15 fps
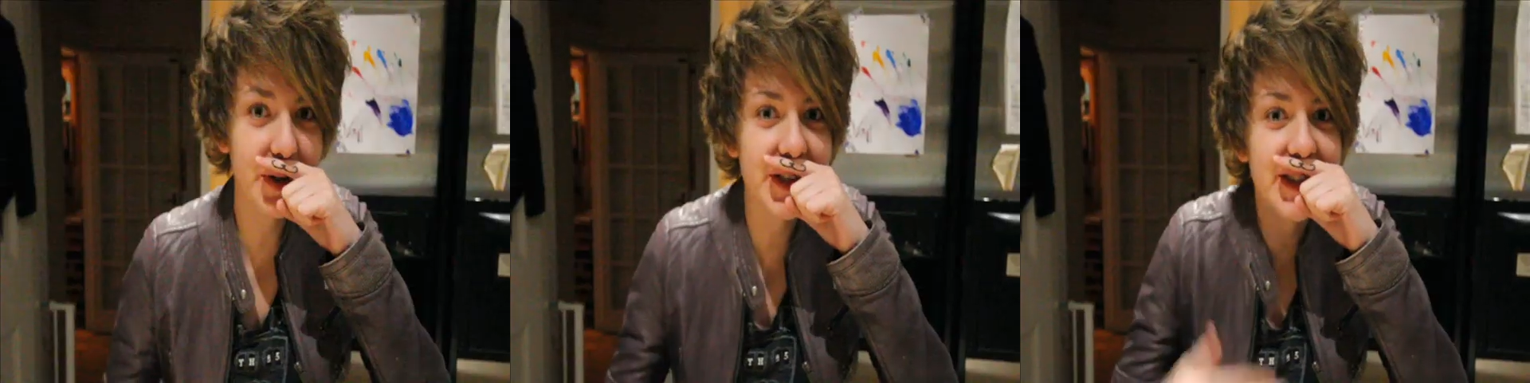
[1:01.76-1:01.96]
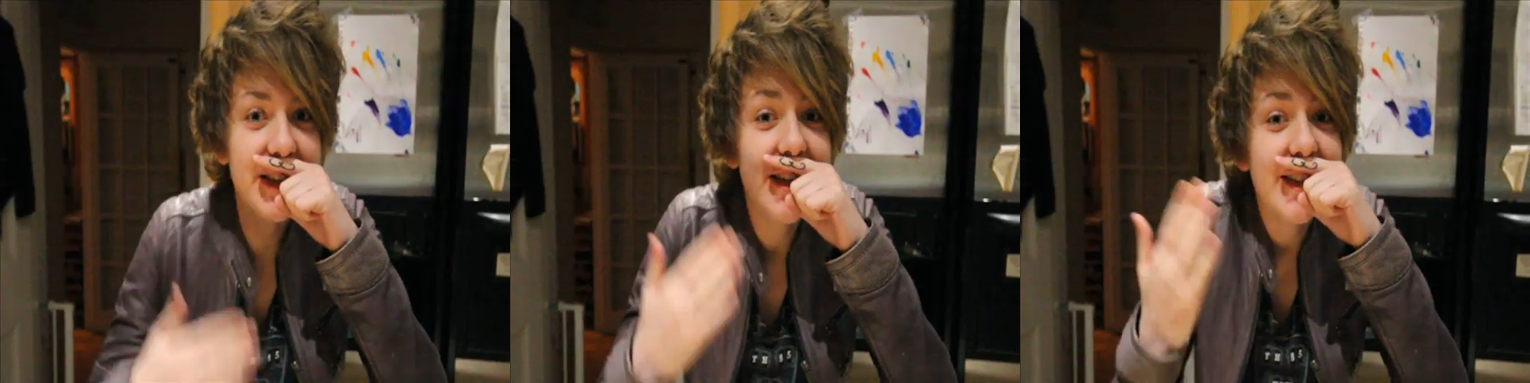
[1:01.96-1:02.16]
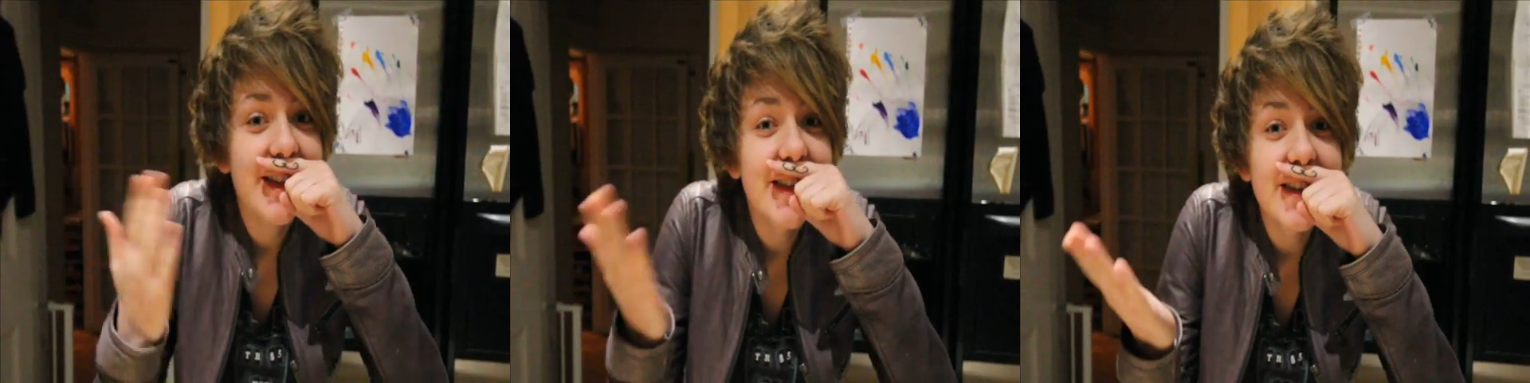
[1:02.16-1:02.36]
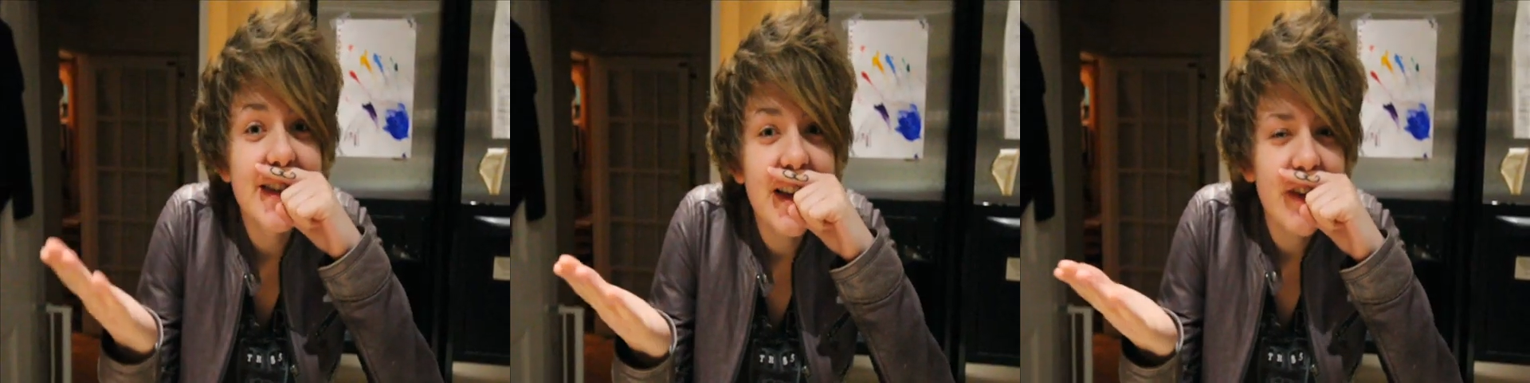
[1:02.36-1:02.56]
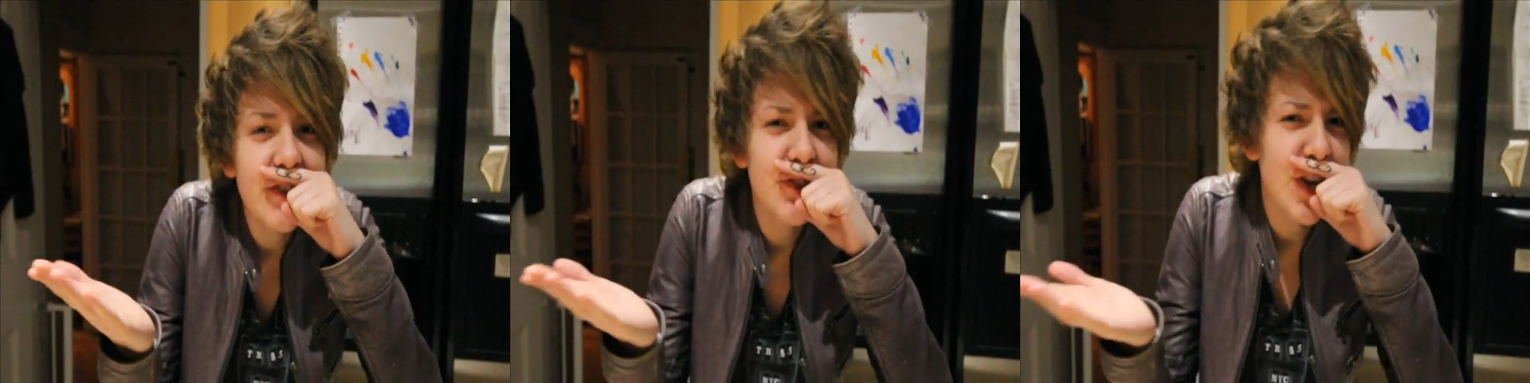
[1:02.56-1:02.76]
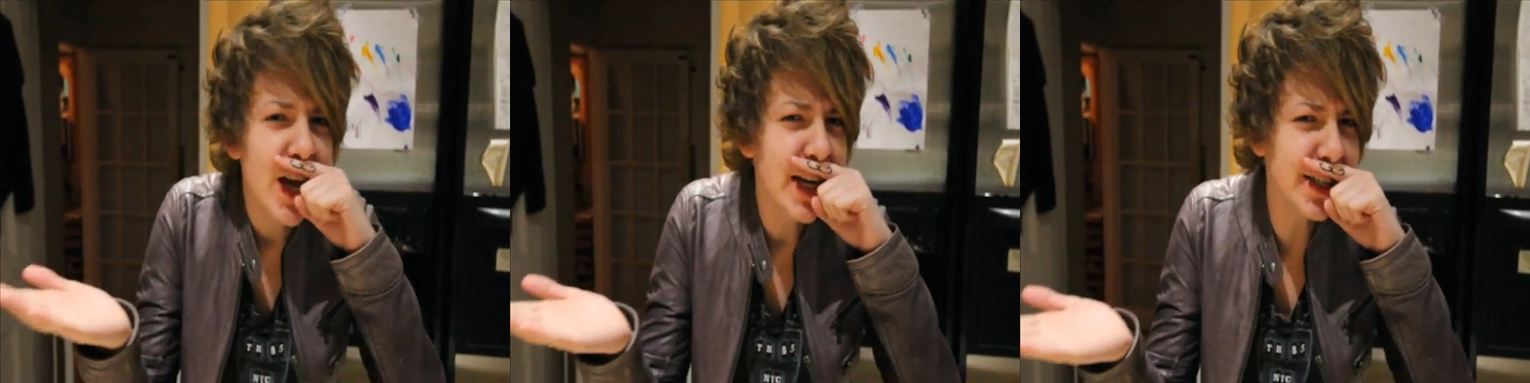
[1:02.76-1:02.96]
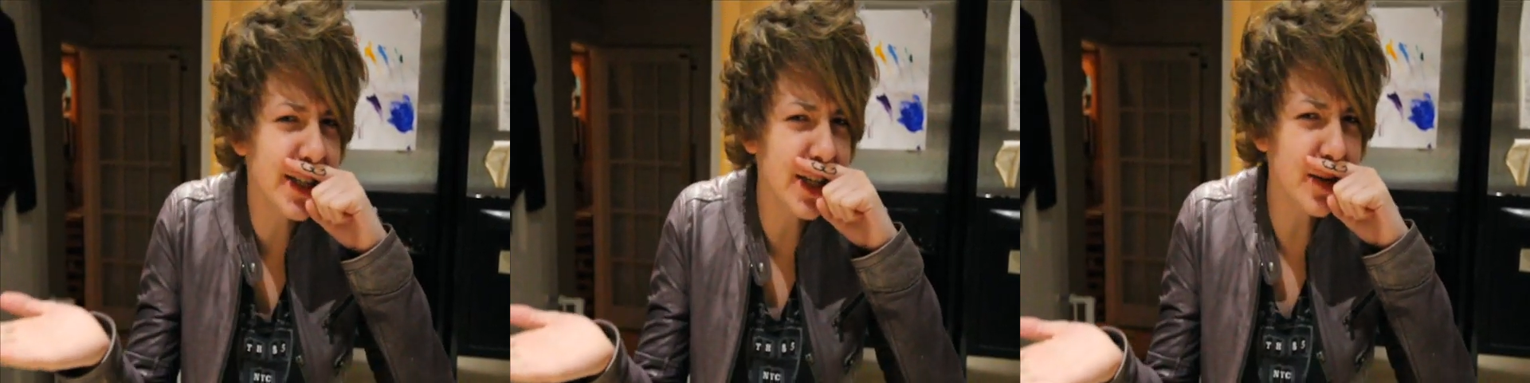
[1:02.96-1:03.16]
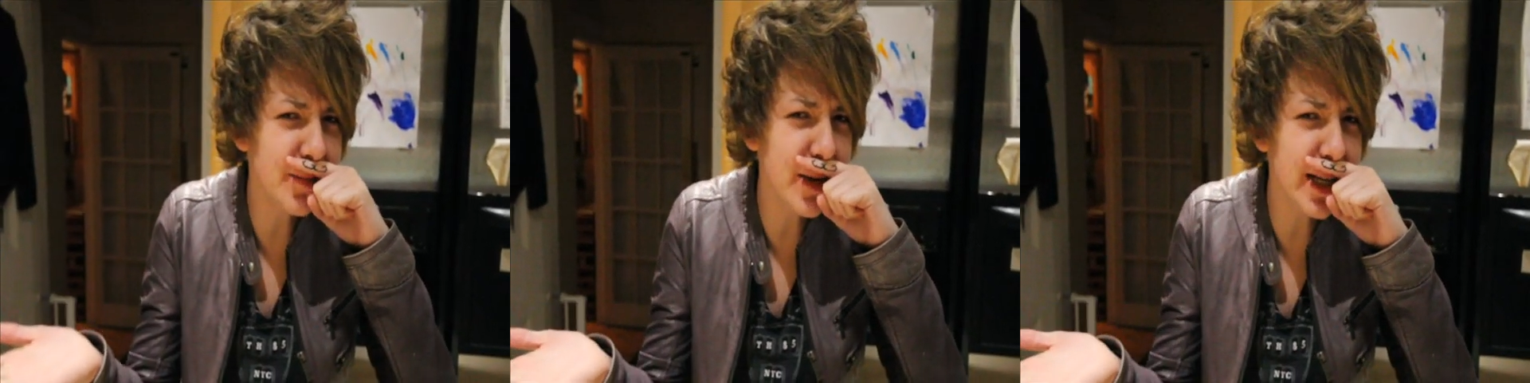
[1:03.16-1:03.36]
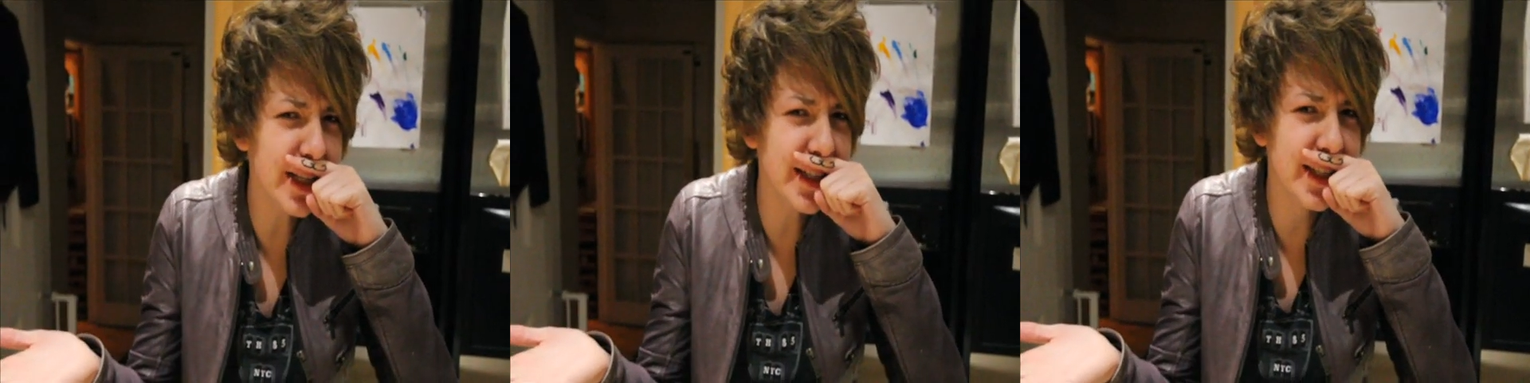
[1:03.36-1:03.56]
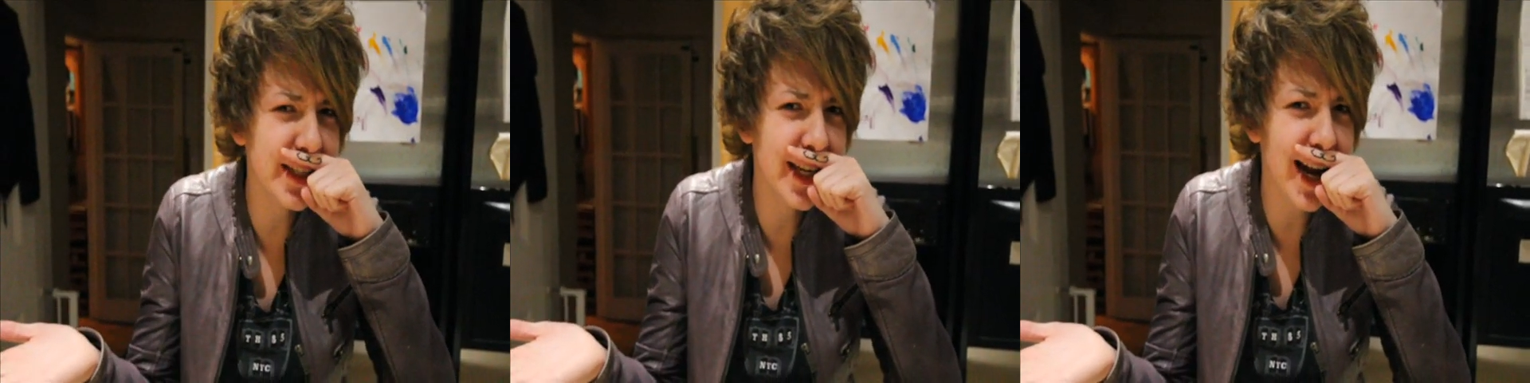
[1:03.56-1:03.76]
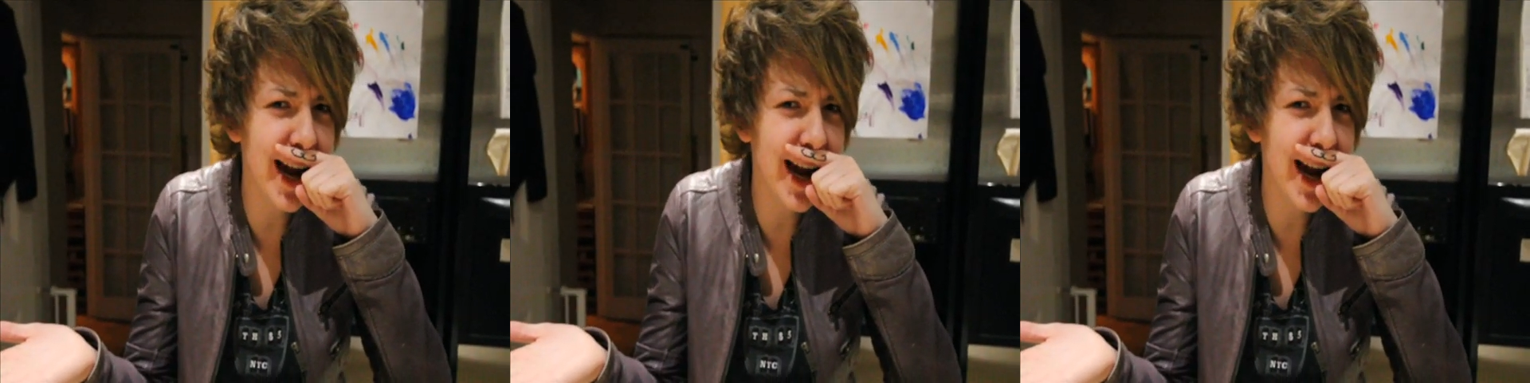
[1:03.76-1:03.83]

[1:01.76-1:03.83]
But this is a gentleman's